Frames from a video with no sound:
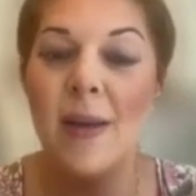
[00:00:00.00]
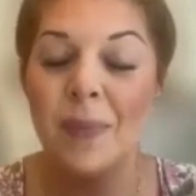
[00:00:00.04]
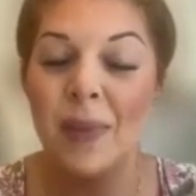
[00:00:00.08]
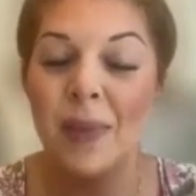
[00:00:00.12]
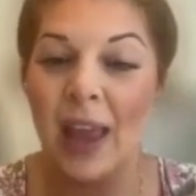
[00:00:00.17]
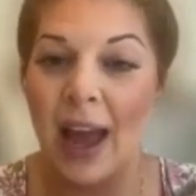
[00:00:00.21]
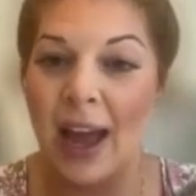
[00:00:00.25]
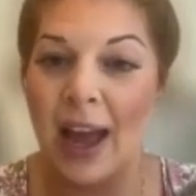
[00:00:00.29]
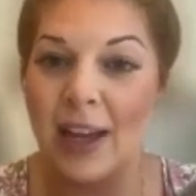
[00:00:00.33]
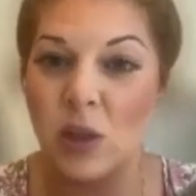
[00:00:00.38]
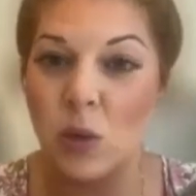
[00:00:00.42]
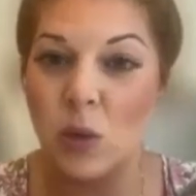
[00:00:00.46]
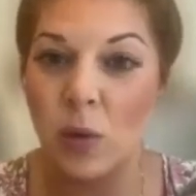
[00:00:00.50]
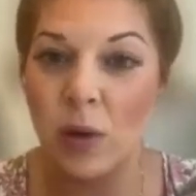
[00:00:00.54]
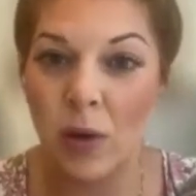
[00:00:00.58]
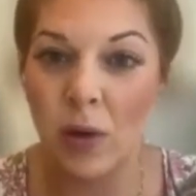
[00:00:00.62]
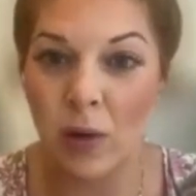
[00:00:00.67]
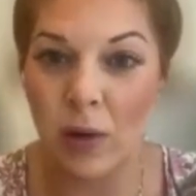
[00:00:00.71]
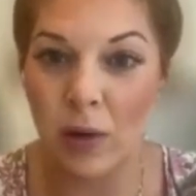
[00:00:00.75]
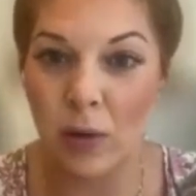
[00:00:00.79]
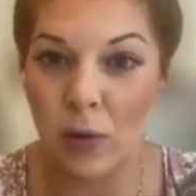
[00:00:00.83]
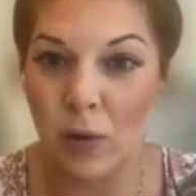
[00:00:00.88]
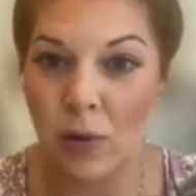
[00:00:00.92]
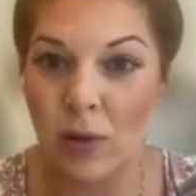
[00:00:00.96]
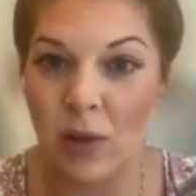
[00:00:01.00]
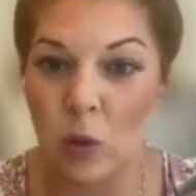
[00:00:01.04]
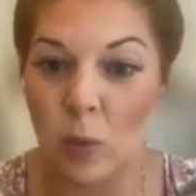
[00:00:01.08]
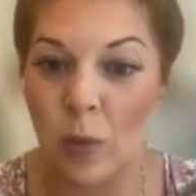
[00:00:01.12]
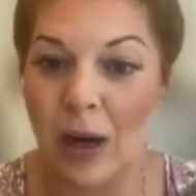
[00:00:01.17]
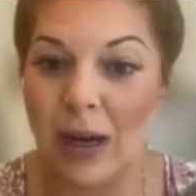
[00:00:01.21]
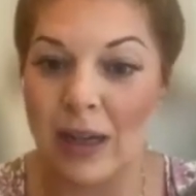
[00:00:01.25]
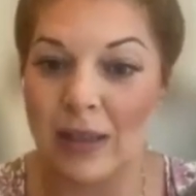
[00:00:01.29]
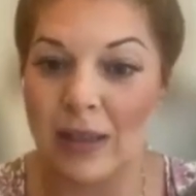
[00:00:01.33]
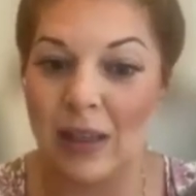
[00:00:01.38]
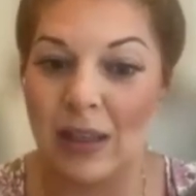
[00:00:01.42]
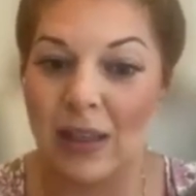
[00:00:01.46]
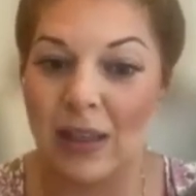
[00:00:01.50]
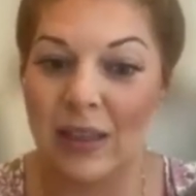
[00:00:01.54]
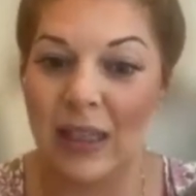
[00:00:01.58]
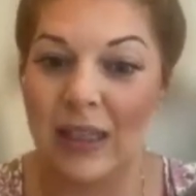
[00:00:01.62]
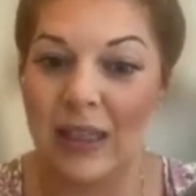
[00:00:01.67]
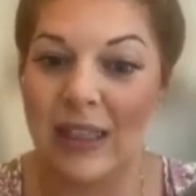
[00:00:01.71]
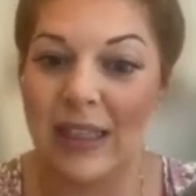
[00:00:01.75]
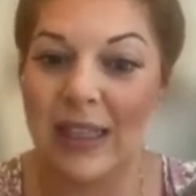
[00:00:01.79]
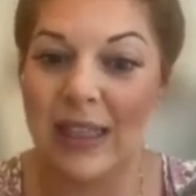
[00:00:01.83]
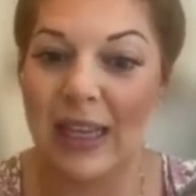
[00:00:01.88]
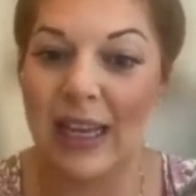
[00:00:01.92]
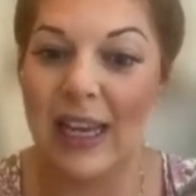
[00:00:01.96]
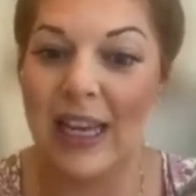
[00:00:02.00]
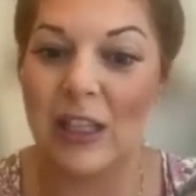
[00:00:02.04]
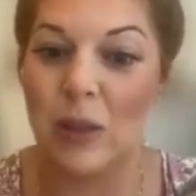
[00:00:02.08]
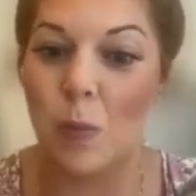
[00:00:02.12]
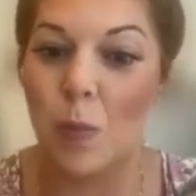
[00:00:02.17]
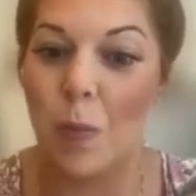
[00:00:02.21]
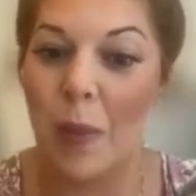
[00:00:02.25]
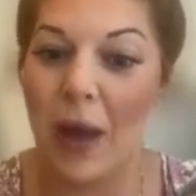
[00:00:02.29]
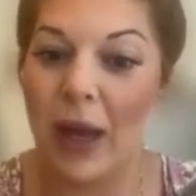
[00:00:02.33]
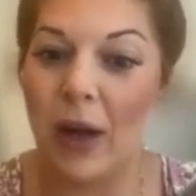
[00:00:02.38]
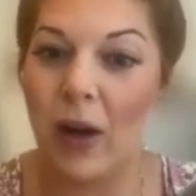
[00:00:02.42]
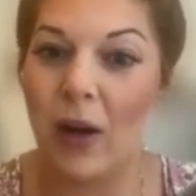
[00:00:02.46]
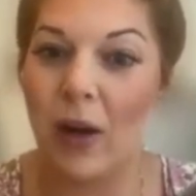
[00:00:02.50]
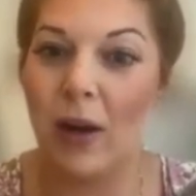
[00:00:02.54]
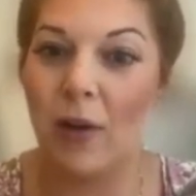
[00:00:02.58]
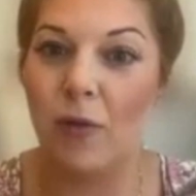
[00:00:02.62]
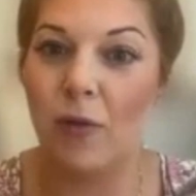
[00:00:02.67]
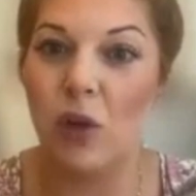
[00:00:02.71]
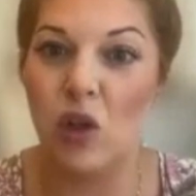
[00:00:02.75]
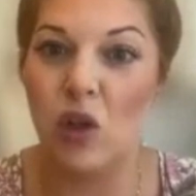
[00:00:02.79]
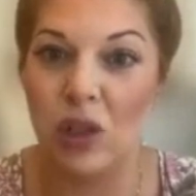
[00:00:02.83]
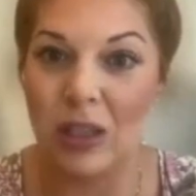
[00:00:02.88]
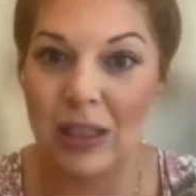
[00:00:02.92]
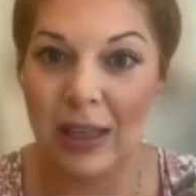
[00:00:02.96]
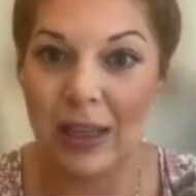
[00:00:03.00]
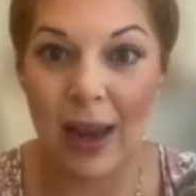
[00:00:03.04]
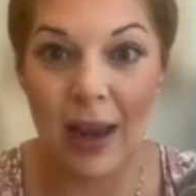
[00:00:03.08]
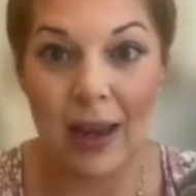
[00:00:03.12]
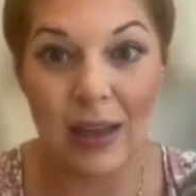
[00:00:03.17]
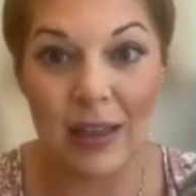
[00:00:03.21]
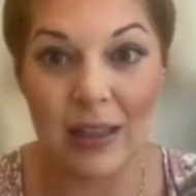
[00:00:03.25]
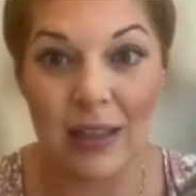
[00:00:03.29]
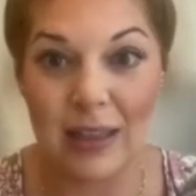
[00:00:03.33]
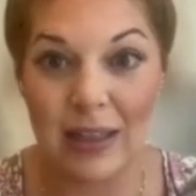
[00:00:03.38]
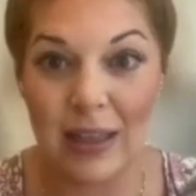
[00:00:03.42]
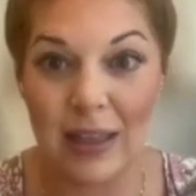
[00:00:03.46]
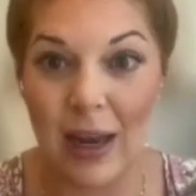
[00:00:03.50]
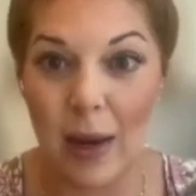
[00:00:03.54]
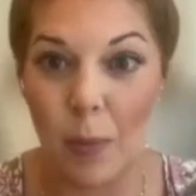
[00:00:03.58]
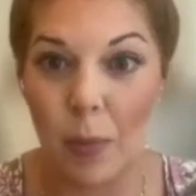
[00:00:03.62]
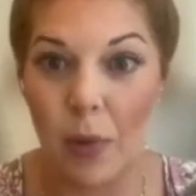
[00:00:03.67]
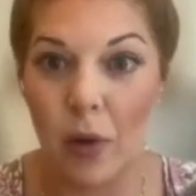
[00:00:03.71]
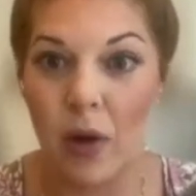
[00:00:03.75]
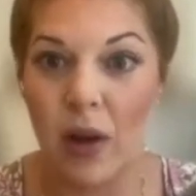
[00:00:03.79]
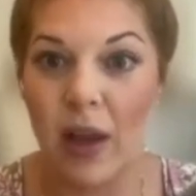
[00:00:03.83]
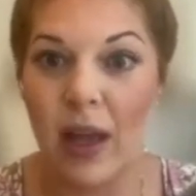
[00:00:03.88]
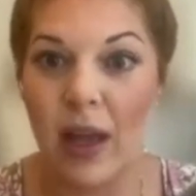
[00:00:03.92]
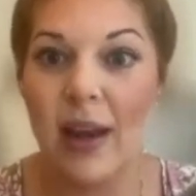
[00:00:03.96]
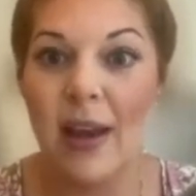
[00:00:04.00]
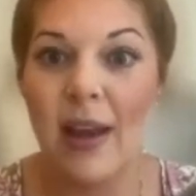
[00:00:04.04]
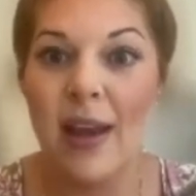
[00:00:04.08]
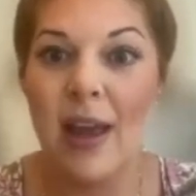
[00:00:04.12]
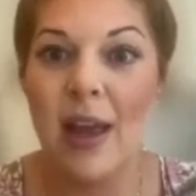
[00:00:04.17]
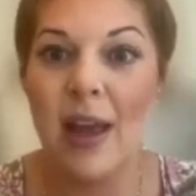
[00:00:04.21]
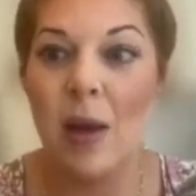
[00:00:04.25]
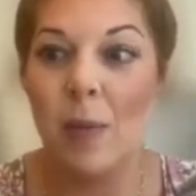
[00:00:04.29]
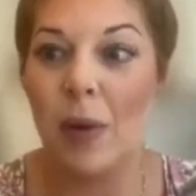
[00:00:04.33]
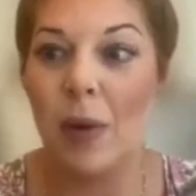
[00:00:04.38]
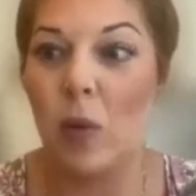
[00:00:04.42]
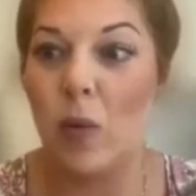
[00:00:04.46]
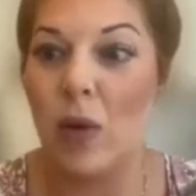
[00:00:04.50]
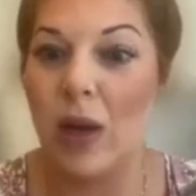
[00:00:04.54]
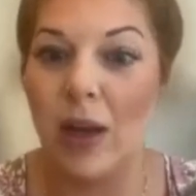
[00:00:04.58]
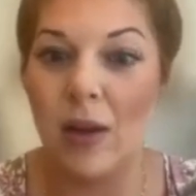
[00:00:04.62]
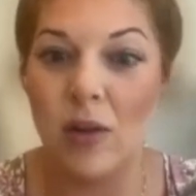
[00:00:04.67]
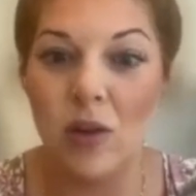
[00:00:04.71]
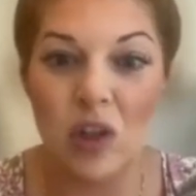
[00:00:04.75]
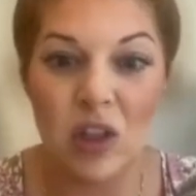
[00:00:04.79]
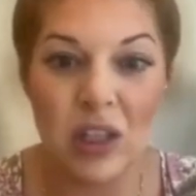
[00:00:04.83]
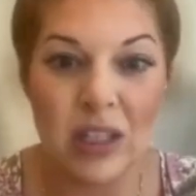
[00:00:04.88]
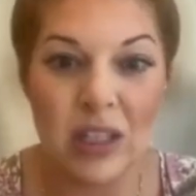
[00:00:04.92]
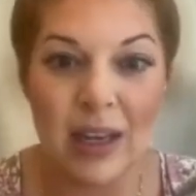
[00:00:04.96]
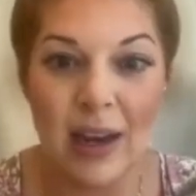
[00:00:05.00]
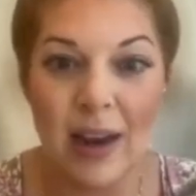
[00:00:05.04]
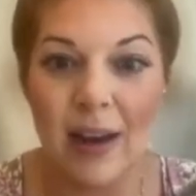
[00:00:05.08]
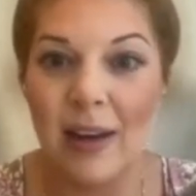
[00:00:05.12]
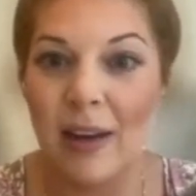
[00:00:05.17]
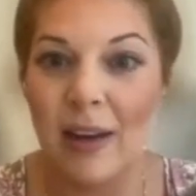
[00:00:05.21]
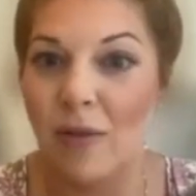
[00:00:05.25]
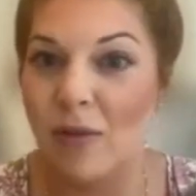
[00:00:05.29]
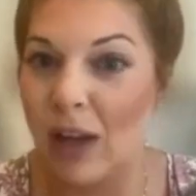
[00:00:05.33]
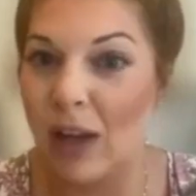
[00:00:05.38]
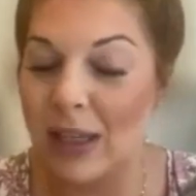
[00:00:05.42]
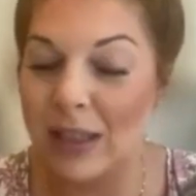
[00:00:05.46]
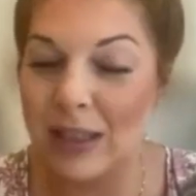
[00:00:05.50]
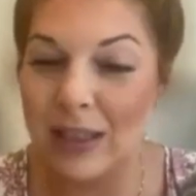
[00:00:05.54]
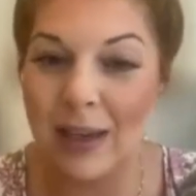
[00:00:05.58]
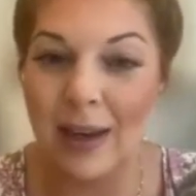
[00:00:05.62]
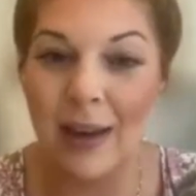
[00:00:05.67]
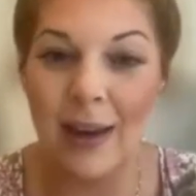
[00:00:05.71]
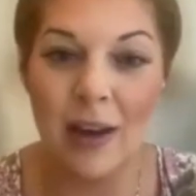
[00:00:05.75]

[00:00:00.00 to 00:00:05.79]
As we're going through this process, it's better if you just kind of stay put, but we understand investing.